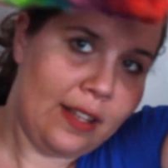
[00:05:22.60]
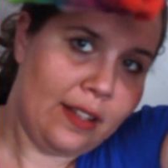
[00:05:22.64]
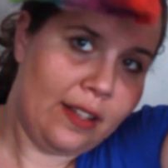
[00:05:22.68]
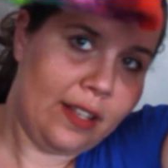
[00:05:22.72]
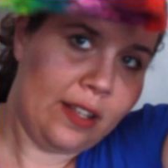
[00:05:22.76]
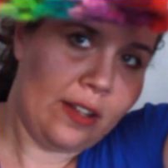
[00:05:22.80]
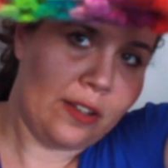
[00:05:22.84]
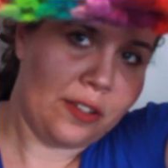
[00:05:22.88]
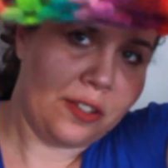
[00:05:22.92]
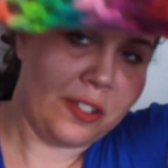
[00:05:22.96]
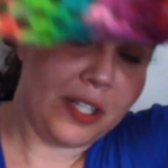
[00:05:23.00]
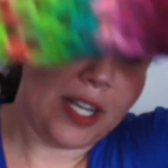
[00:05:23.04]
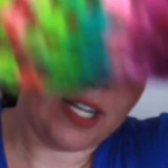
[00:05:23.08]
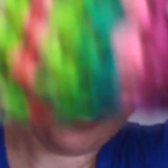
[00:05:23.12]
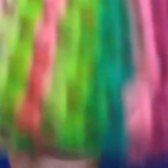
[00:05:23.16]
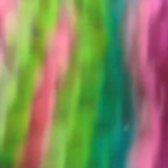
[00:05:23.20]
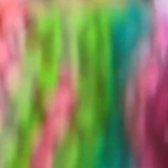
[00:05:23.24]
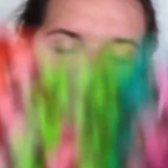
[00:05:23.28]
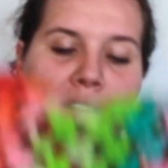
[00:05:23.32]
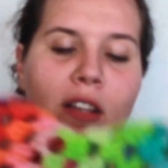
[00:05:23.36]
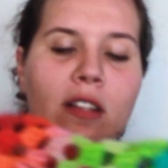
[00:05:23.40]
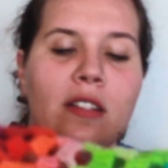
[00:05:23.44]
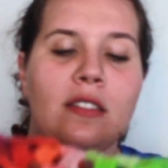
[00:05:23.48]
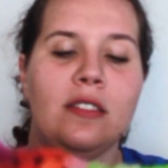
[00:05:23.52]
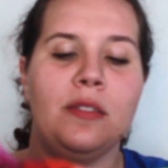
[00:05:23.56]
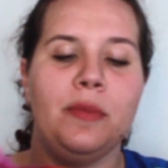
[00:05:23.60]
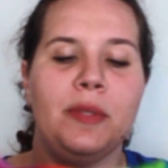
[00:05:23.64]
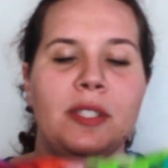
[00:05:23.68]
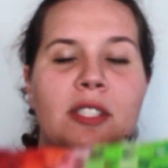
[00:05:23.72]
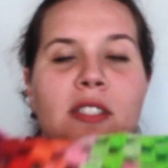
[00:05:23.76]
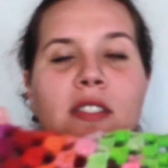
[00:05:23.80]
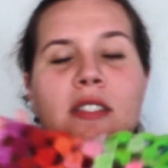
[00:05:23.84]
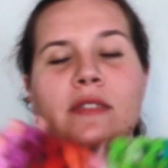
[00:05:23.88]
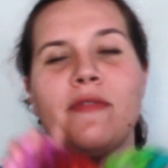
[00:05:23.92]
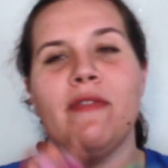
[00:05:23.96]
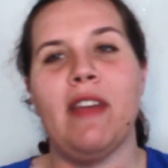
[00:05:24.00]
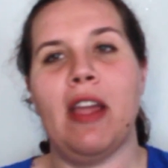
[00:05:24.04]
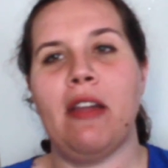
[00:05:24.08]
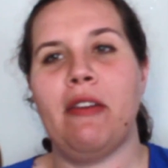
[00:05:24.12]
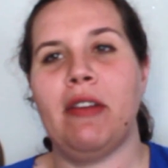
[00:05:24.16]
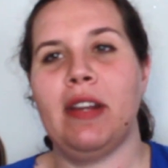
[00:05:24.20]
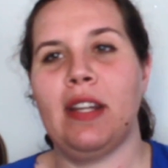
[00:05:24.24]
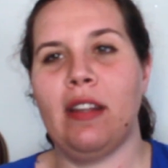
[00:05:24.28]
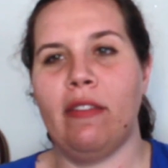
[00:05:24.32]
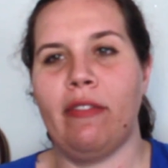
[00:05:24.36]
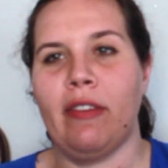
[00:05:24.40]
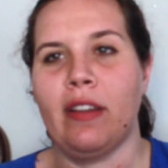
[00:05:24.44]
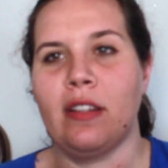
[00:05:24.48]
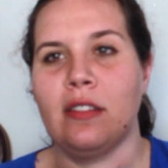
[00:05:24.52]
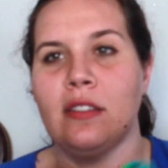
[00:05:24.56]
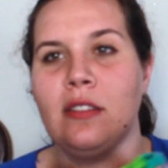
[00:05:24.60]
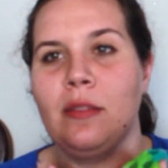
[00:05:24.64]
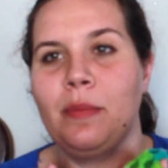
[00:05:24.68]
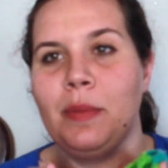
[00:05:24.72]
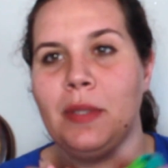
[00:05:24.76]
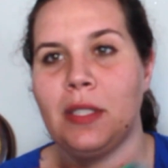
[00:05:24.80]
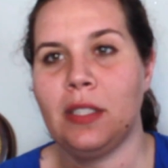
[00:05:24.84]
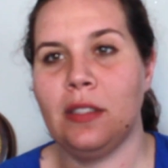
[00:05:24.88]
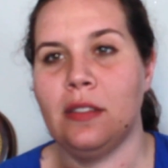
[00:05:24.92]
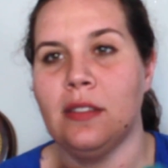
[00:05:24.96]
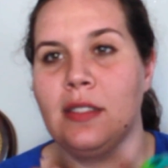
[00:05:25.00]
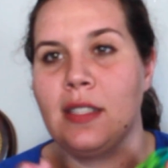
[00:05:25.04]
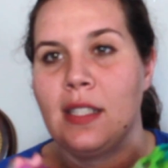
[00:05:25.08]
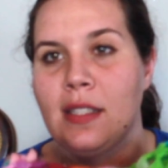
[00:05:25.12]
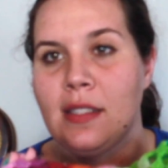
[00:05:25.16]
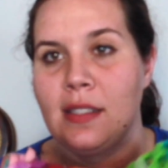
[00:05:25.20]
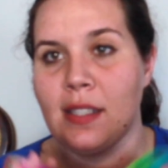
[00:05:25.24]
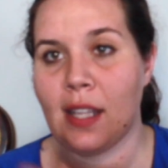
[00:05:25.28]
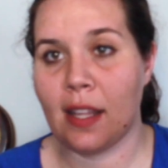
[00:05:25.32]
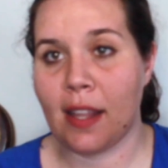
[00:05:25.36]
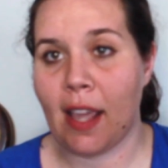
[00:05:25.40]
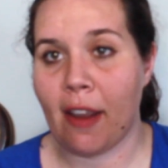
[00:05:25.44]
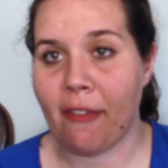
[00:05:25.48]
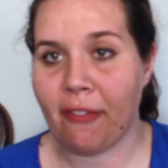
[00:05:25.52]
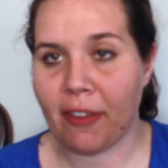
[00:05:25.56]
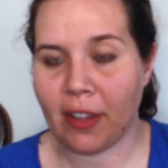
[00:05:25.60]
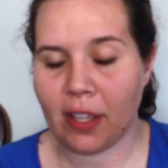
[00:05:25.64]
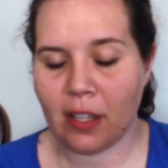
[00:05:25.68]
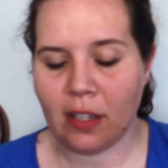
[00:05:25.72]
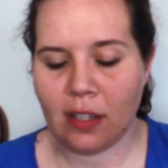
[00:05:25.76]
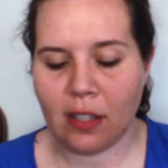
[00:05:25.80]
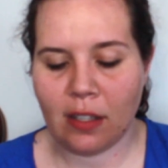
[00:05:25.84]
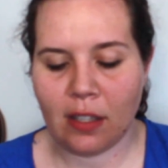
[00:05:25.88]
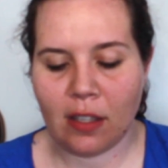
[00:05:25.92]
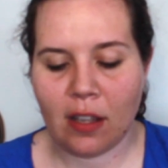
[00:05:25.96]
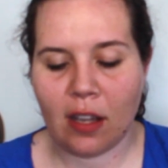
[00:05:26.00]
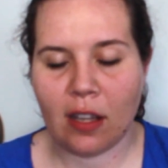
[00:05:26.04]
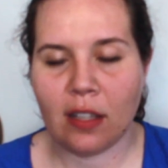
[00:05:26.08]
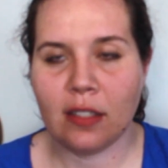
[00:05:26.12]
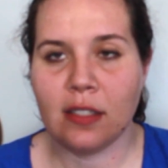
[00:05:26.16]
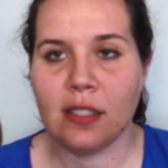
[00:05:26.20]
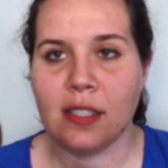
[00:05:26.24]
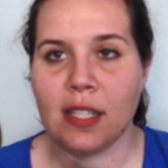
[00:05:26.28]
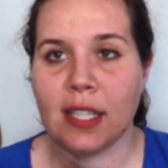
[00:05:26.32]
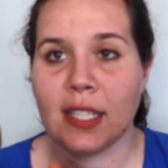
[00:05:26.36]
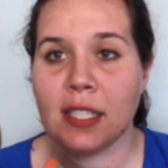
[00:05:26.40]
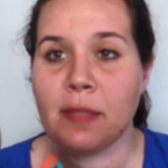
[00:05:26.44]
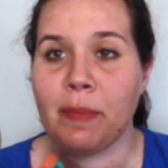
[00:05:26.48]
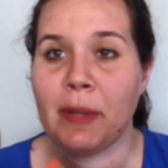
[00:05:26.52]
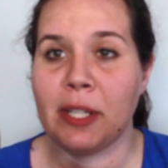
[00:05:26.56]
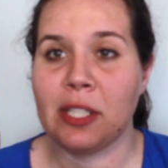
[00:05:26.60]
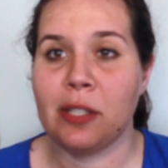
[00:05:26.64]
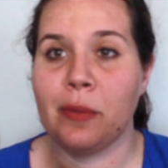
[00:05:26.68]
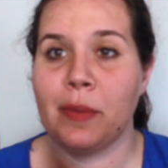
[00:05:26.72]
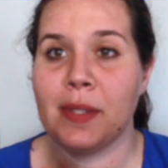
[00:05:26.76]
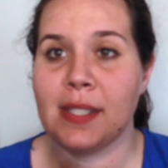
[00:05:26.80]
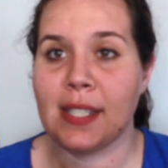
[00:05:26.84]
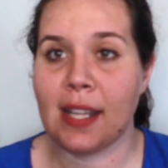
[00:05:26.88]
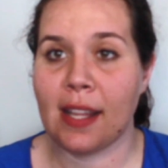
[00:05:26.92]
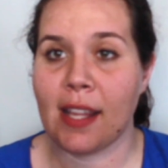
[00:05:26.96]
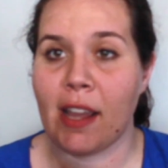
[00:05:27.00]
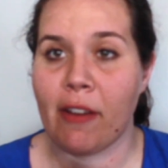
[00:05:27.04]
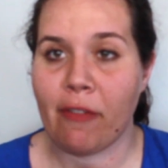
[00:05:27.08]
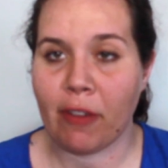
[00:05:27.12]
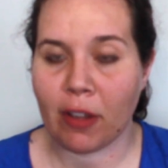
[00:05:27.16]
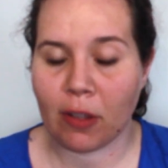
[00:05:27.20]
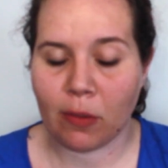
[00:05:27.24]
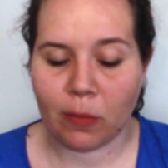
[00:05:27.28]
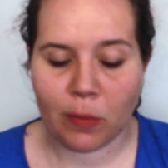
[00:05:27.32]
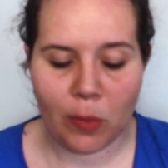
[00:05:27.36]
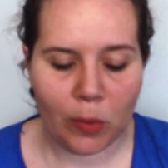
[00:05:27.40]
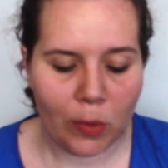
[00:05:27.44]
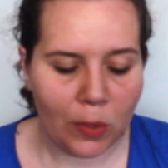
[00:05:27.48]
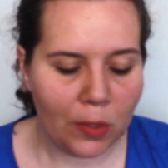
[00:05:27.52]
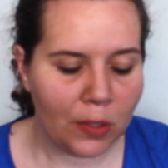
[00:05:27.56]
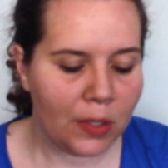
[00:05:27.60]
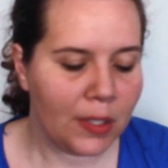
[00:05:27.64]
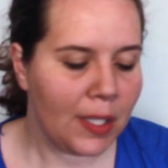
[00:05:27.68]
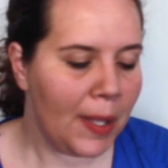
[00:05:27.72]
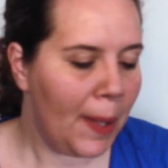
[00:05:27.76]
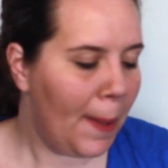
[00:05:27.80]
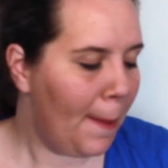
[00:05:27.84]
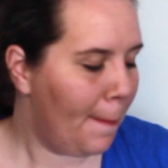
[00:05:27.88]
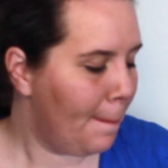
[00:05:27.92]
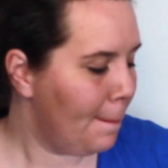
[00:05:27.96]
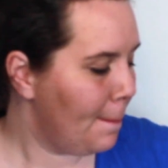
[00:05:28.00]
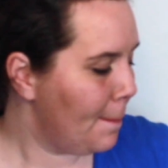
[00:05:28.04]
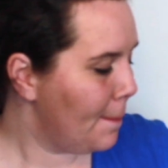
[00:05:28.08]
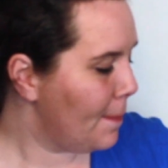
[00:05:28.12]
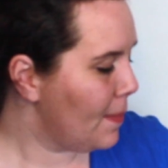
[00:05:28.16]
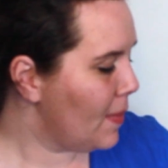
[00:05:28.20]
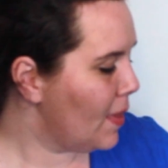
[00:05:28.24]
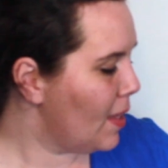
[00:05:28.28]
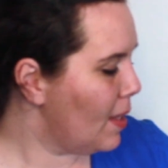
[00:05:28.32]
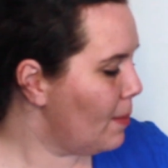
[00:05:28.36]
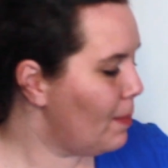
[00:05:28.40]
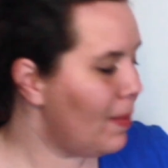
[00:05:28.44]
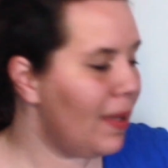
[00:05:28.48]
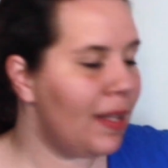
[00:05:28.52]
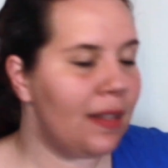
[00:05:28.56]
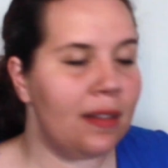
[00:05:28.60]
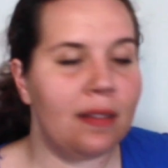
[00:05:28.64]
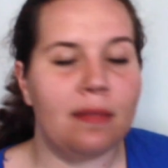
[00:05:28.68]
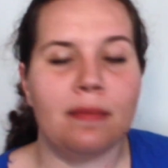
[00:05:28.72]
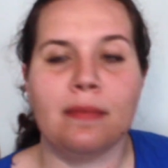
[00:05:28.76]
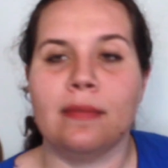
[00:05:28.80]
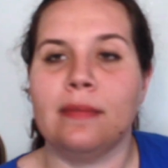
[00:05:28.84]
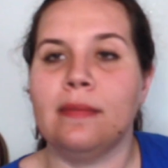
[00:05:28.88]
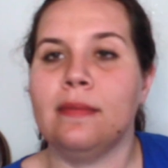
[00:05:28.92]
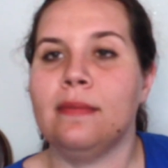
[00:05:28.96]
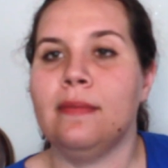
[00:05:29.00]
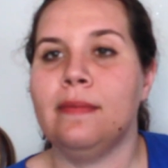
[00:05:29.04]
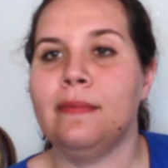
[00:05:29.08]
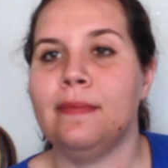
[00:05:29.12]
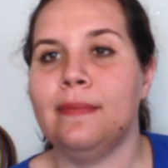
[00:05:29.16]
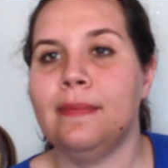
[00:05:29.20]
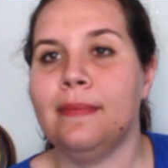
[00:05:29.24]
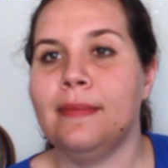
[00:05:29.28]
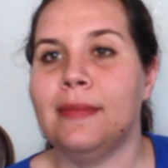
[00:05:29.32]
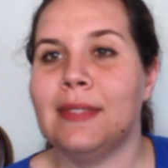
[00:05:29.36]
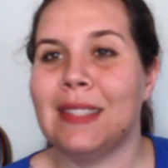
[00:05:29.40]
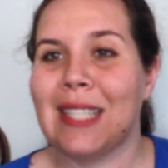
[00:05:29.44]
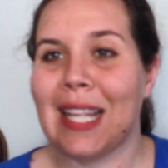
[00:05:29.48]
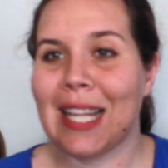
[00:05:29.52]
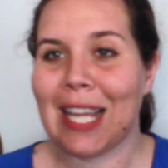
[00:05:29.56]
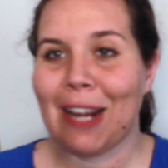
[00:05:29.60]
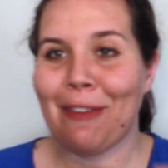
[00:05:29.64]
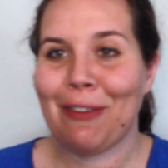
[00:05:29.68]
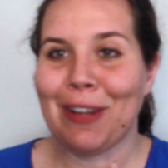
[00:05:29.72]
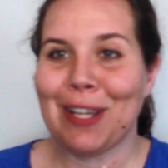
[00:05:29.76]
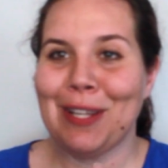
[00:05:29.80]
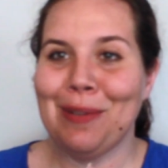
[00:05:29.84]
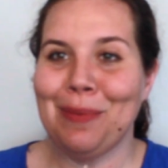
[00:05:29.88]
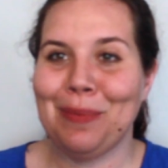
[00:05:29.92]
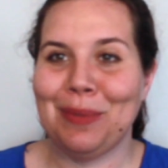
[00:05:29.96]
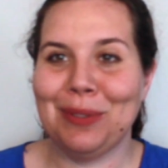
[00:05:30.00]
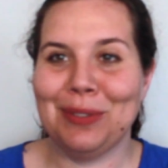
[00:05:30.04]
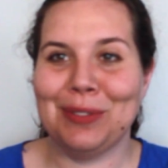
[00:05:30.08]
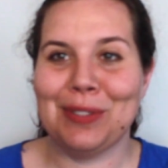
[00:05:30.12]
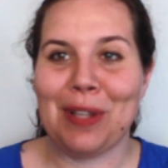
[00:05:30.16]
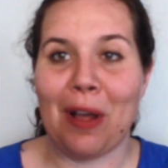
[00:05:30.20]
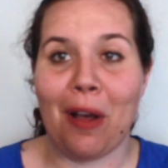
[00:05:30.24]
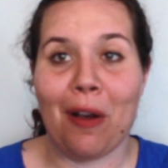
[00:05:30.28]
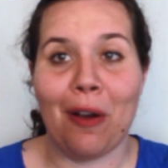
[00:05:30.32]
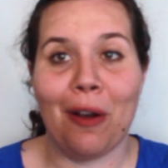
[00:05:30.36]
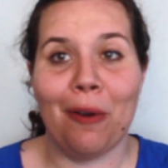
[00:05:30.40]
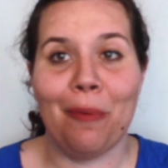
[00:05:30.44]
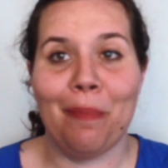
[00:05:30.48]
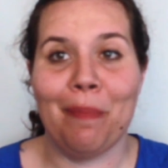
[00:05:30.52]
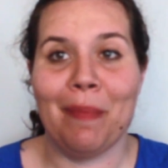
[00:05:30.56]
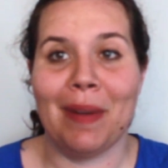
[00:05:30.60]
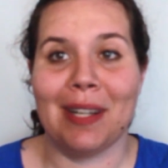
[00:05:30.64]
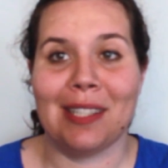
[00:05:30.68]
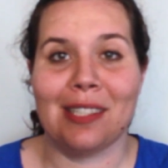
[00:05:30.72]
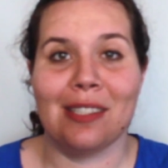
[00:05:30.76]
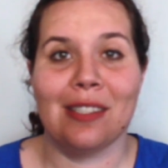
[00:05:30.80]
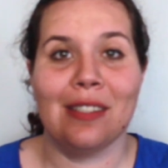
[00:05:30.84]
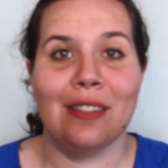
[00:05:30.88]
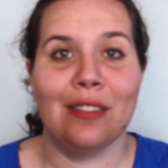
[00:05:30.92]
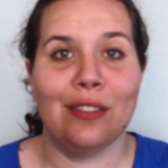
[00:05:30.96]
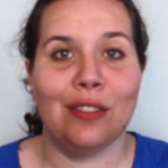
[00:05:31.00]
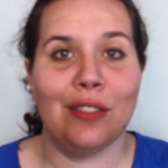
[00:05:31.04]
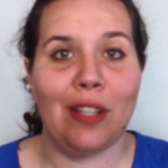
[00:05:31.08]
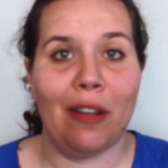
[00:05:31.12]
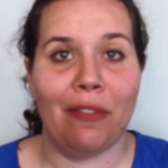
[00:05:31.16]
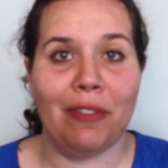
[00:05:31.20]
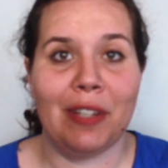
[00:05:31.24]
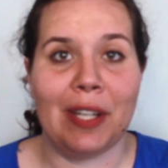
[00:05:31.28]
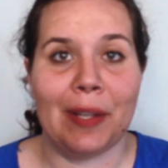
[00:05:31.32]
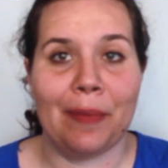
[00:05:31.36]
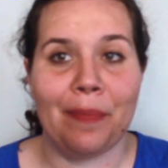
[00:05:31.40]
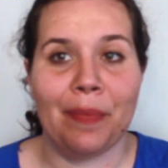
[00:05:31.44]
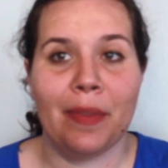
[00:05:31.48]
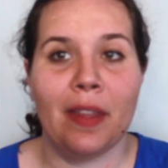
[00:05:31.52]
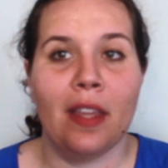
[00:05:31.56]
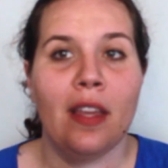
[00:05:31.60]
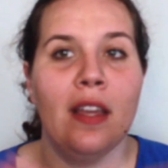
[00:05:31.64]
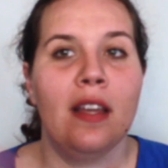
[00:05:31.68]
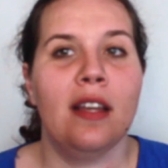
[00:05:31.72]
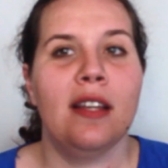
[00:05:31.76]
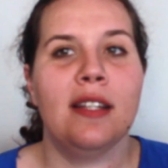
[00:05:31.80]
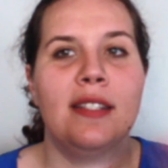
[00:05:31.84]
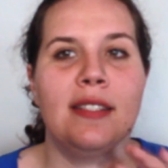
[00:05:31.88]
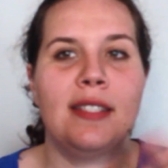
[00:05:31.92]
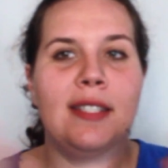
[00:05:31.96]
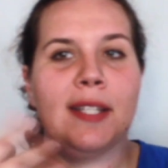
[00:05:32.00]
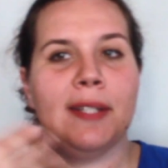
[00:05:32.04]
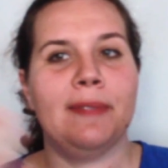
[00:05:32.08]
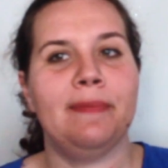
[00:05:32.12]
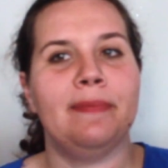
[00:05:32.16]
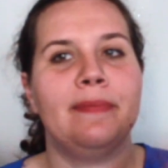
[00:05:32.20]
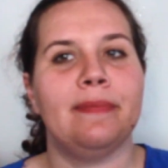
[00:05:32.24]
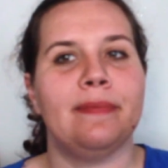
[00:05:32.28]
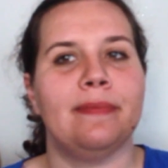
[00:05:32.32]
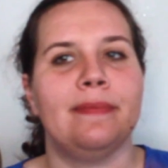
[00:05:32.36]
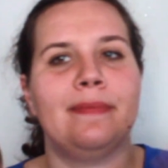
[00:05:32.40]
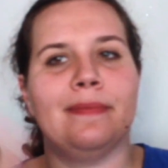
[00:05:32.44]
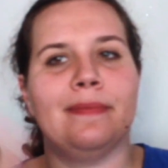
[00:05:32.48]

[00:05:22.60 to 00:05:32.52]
in the Australian yarns, which is very difficult to produce in the South African yarns, especially with South African wools, but South African wools are much softer. So